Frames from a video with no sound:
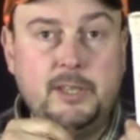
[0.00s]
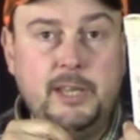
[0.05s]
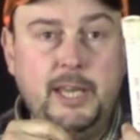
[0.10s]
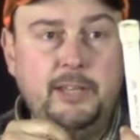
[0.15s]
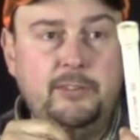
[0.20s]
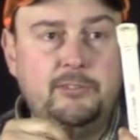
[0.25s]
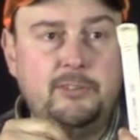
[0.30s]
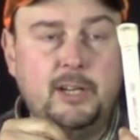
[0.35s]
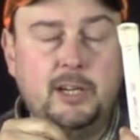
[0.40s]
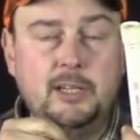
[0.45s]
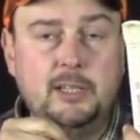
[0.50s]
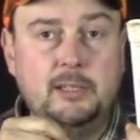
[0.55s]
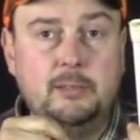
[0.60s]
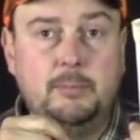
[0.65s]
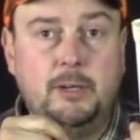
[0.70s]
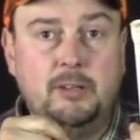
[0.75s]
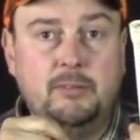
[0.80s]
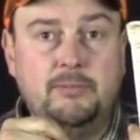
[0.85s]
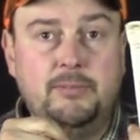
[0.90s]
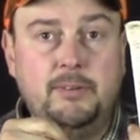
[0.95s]
they start
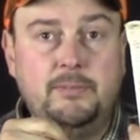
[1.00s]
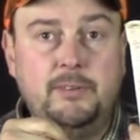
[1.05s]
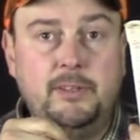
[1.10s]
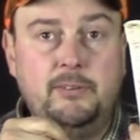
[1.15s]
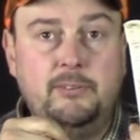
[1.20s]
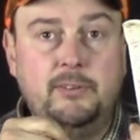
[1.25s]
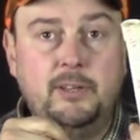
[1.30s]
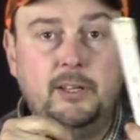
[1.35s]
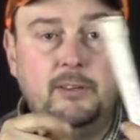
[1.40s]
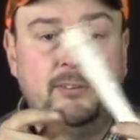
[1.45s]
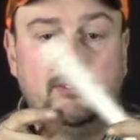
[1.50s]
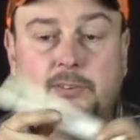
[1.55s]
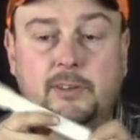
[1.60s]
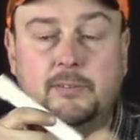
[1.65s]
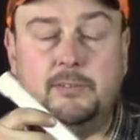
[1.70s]
at about 50 cents,